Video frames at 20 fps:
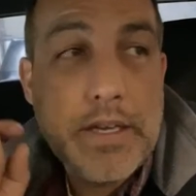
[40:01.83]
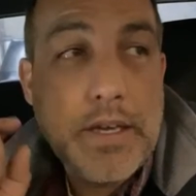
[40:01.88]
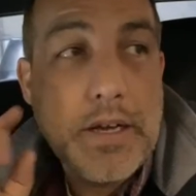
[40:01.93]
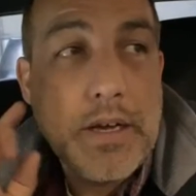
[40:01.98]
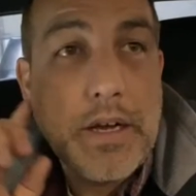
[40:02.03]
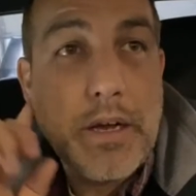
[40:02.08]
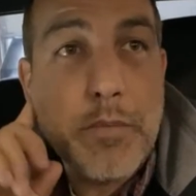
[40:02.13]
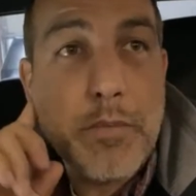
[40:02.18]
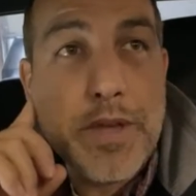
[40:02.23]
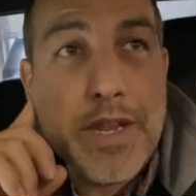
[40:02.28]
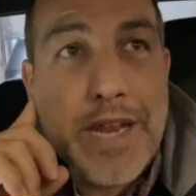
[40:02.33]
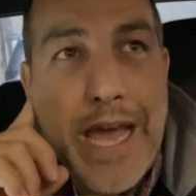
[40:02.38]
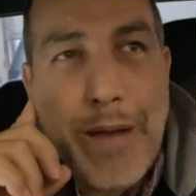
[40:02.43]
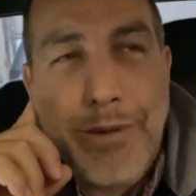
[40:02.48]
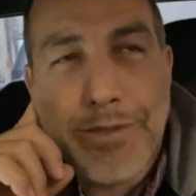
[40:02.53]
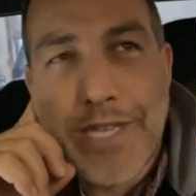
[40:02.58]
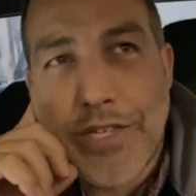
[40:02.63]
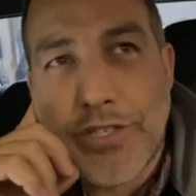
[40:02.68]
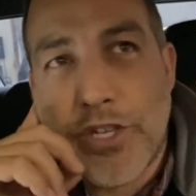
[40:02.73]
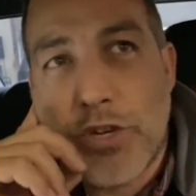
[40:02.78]
And I
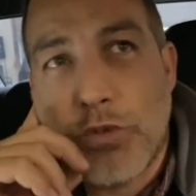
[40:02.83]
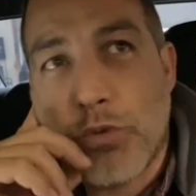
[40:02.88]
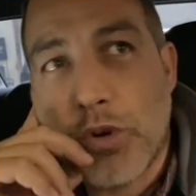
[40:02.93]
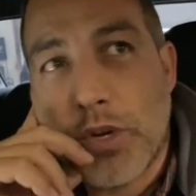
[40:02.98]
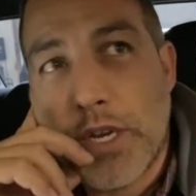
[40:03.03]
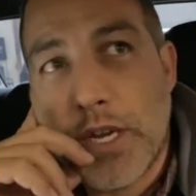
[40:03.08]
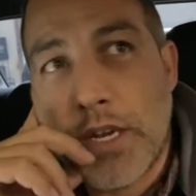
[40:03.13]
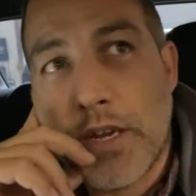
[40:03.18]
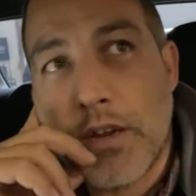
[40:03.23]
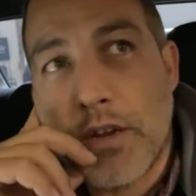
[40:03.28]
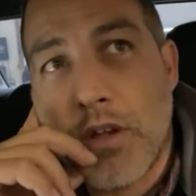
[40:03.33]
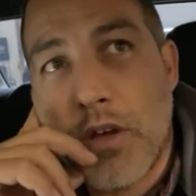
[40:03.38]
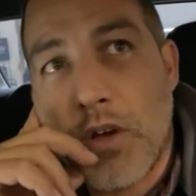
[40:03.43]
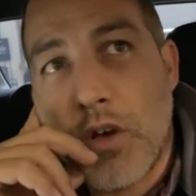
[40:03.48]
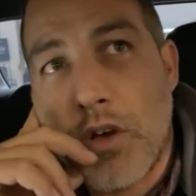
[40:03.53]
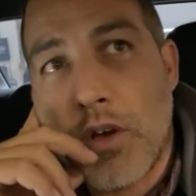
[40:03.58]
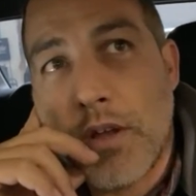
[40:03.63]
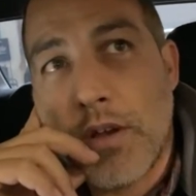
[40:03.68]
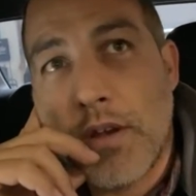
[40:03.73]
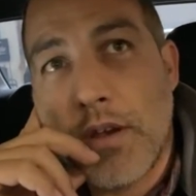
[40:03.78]
was actually working
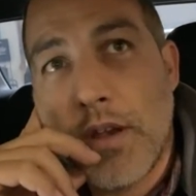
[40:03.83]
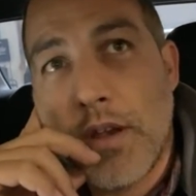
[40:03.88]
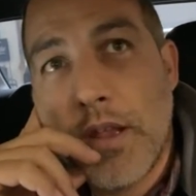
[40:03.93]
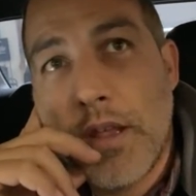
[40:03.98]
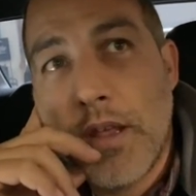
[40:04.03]
on